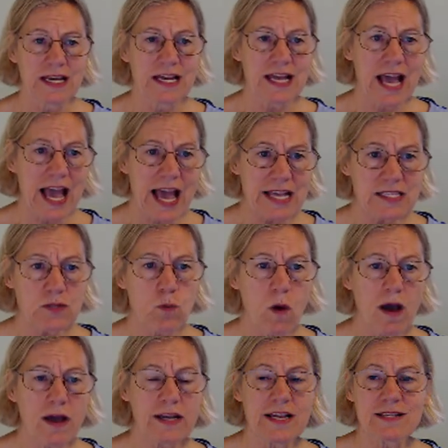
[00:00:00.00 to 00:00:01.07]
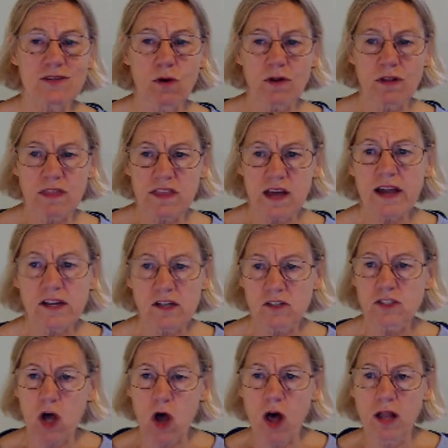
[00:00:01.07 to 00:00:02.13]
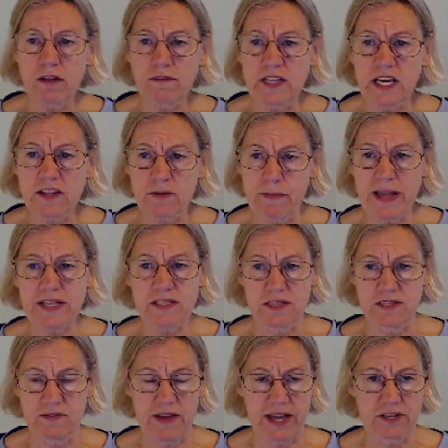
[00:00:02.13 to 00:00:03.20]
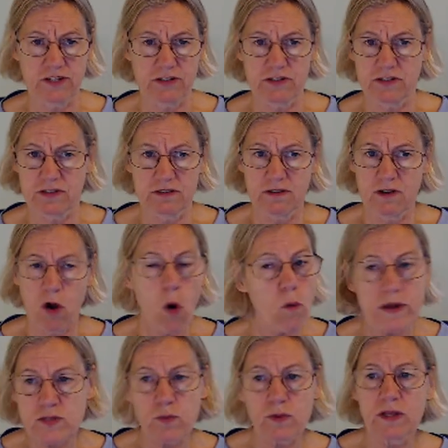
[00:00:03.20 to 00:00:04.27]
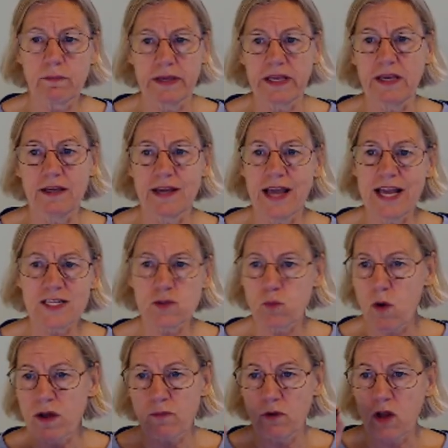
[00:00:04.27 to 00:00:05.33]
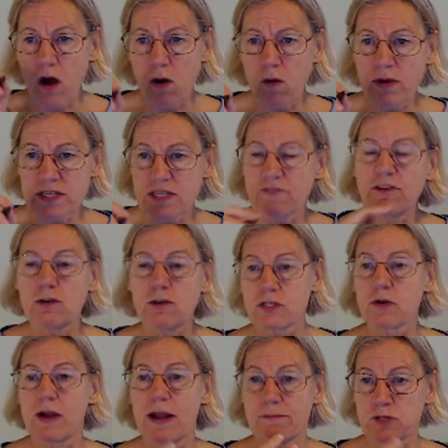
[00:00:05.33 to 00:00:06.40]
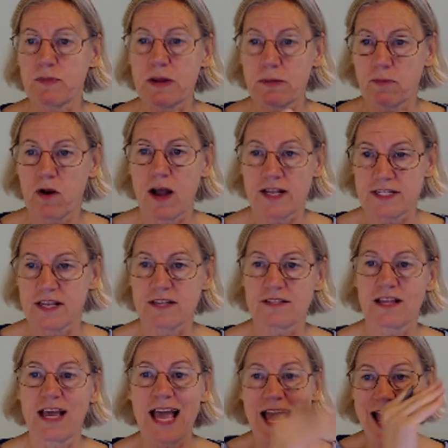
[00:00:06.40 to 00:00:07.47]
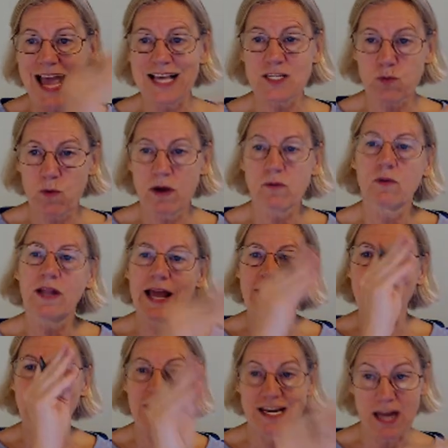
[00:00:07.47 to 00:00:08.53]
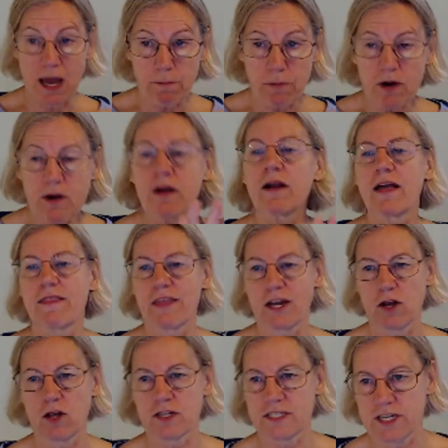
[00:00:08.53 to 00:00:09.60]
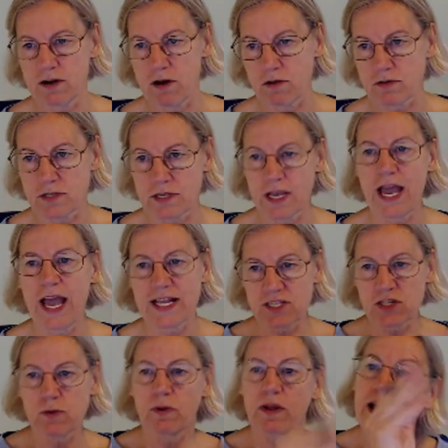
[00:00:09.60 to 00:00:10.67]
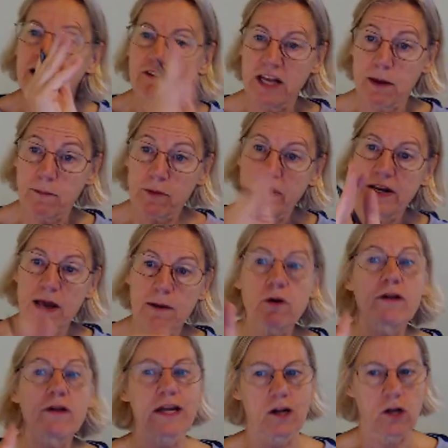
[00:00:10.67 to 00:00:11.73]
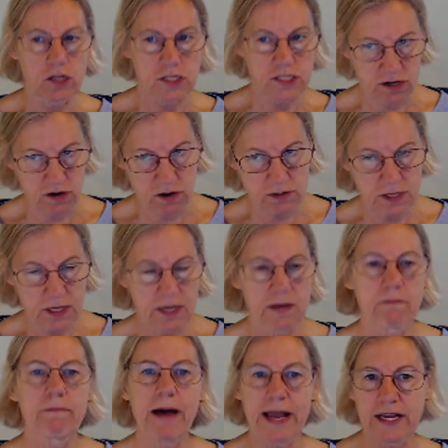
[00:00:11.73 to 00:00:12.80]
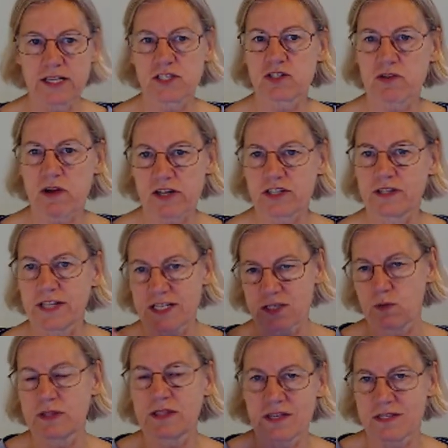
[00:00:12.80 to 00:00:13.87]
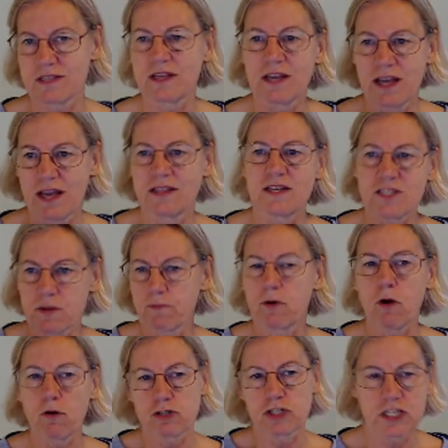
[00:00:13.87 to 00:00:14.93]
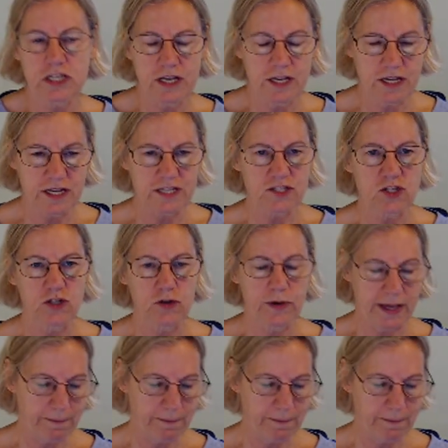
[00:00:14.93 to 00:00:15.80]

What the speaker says: S1 is orthogonal to all of the other basis vectors. Always will be. S1 will always, if you use a Schmidt process, S1 will have a number and then all zeros. S2 will have a number, and then all zeros. By construction, that's what this approach is doing.